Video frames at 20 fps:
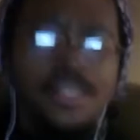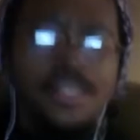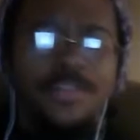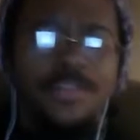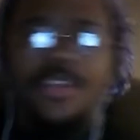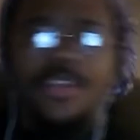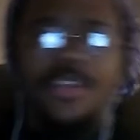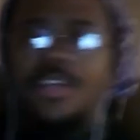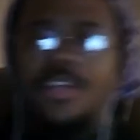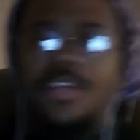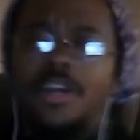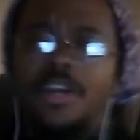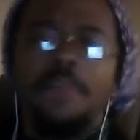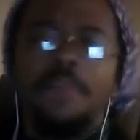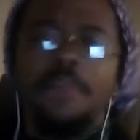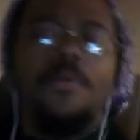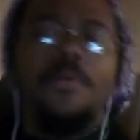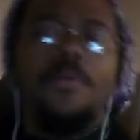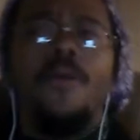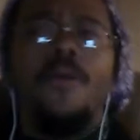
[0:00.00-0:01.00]
of all the good
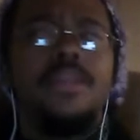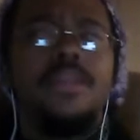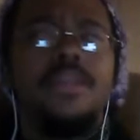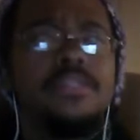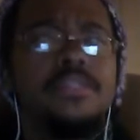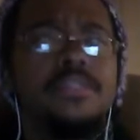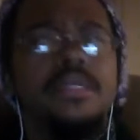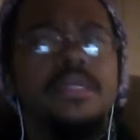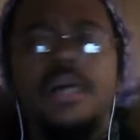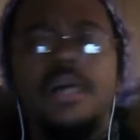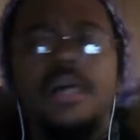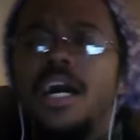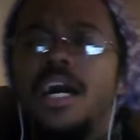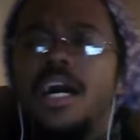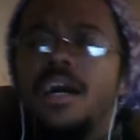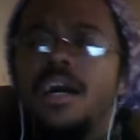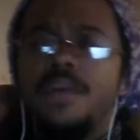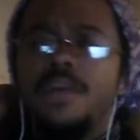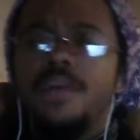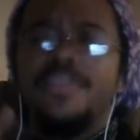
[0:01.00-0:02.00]
points
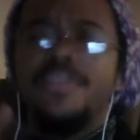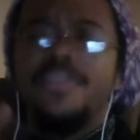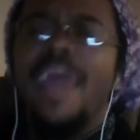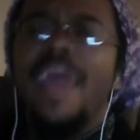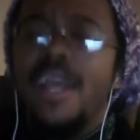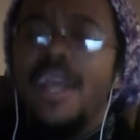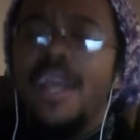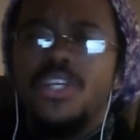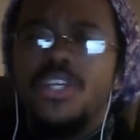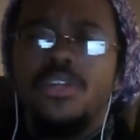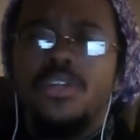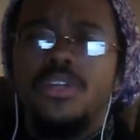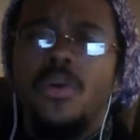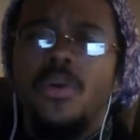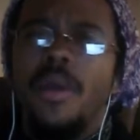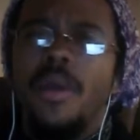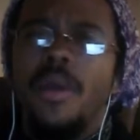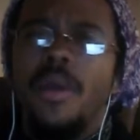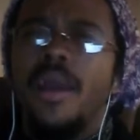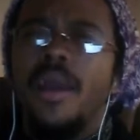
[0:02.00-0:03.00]
of the action
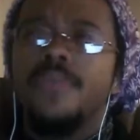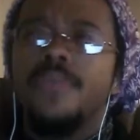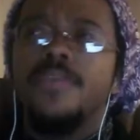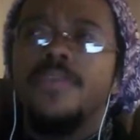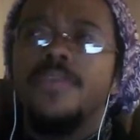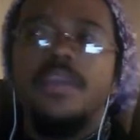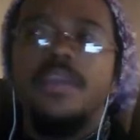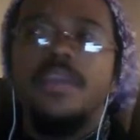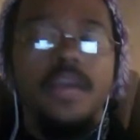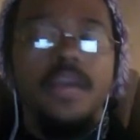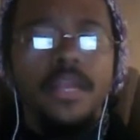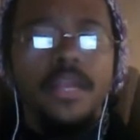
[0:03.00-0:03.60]
choreography,